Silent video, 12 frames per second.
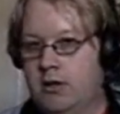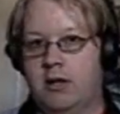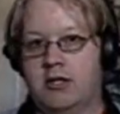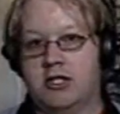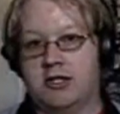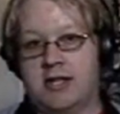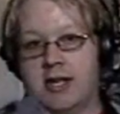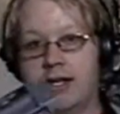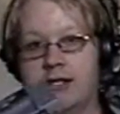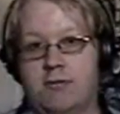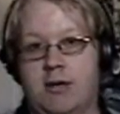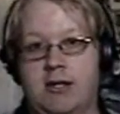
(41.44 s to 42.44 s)
As you can tell,
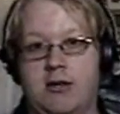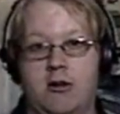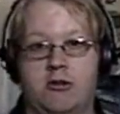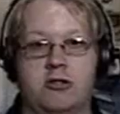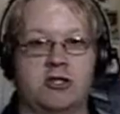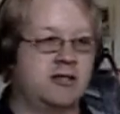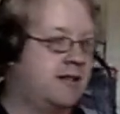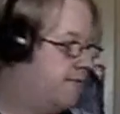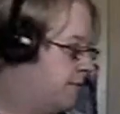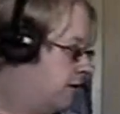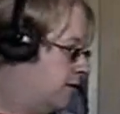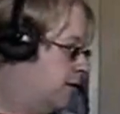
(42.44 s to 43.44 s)
that's why the cartridge is
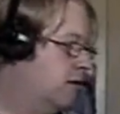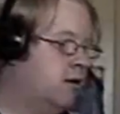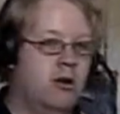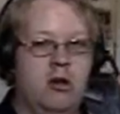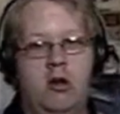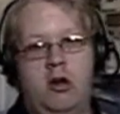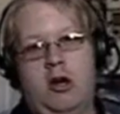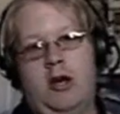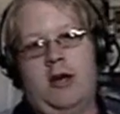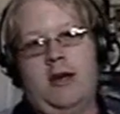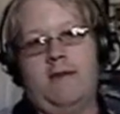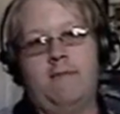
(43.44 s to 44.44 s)
different. I
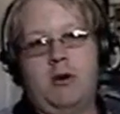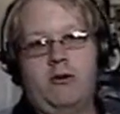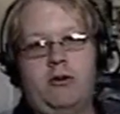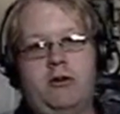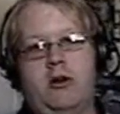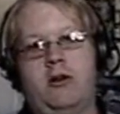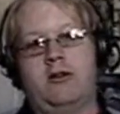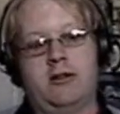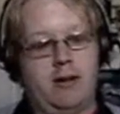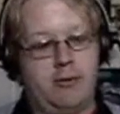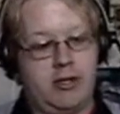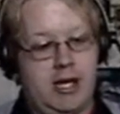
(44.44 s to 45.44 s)
have Mario Kart
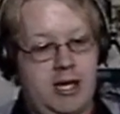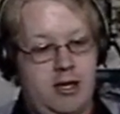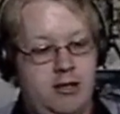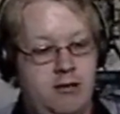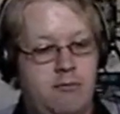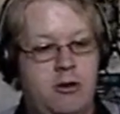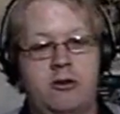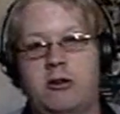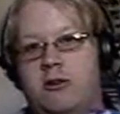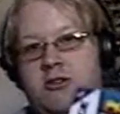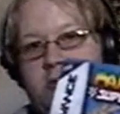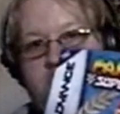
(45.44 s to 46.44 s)
Double Dash, Mario
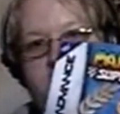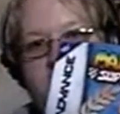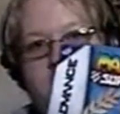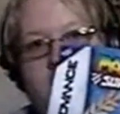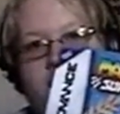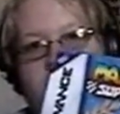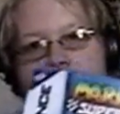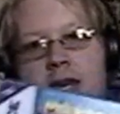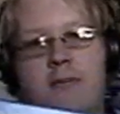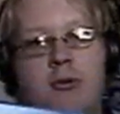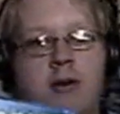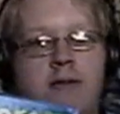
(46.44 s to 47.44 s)
Kart Super Circuit for the
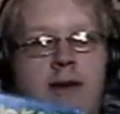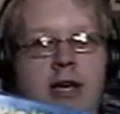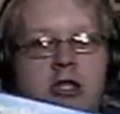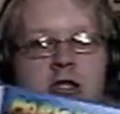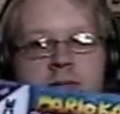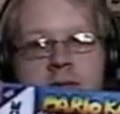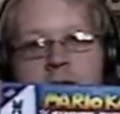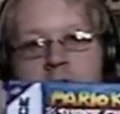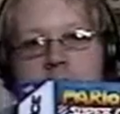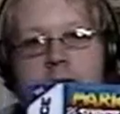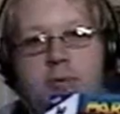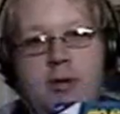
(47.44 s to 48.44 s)
Game Boy Advance,
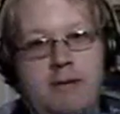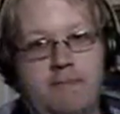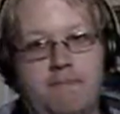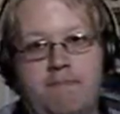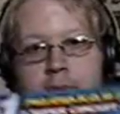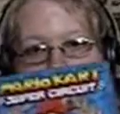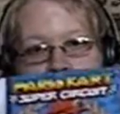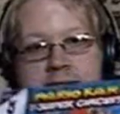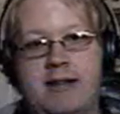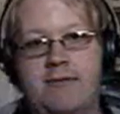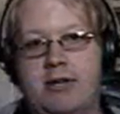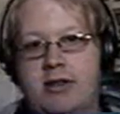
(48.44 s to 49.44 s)
complete
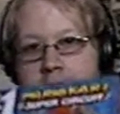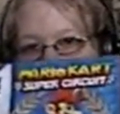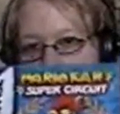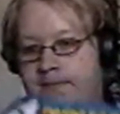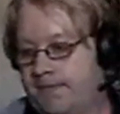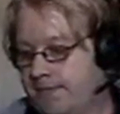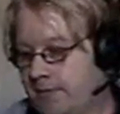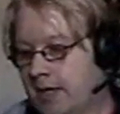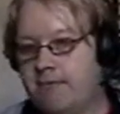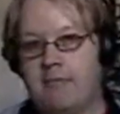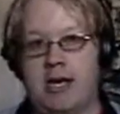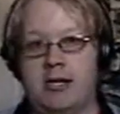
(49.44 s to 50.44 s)
boxed everything,
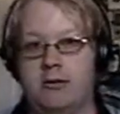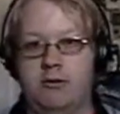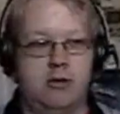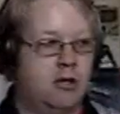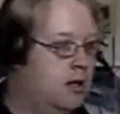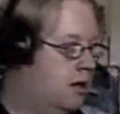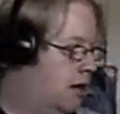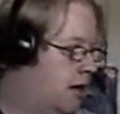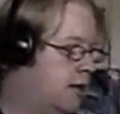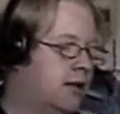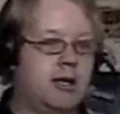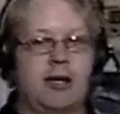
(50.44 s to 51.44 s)
manual,
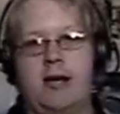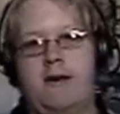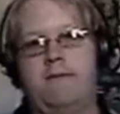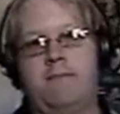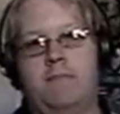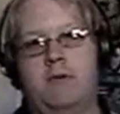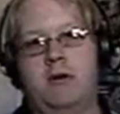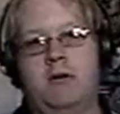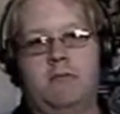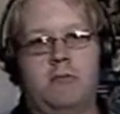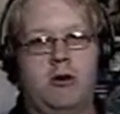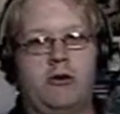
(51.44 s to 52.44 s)
and then I have
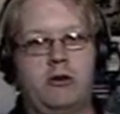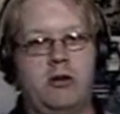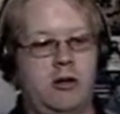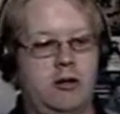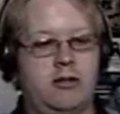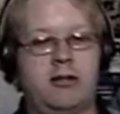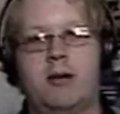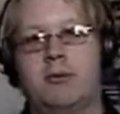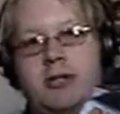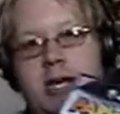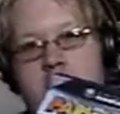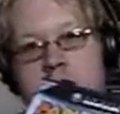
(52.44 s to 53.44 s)
Mario Kart
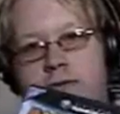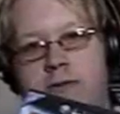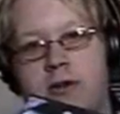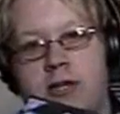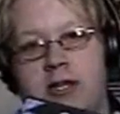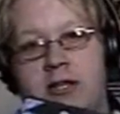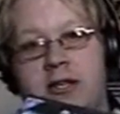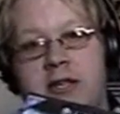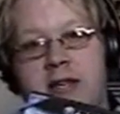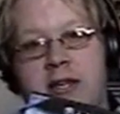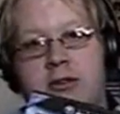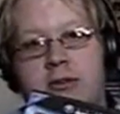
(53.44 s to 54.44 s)
Double Dash for the
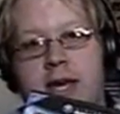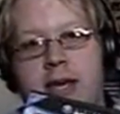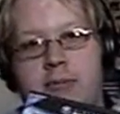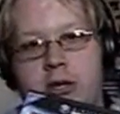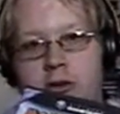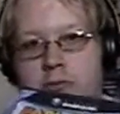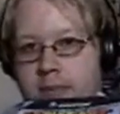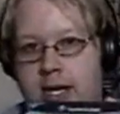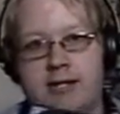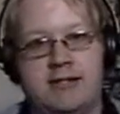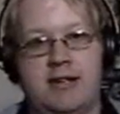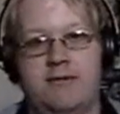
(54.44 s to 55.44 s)
Nintendo GameCube,
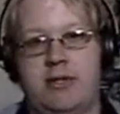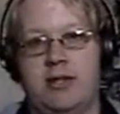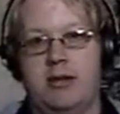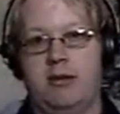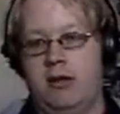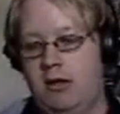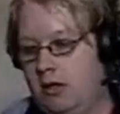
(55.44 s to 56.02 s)
boxed everything.